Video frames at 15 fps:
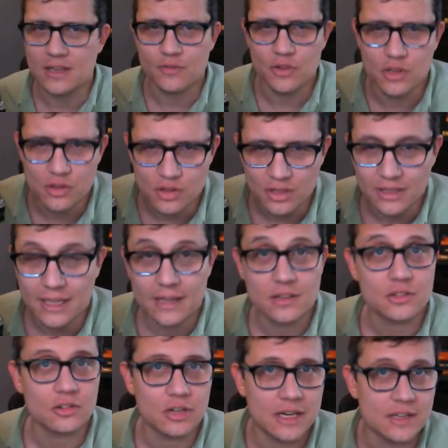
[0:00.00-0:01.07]
giving you the
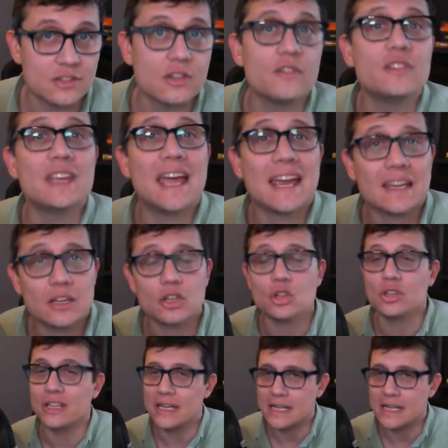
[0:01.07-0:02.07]
latest and greatest of technical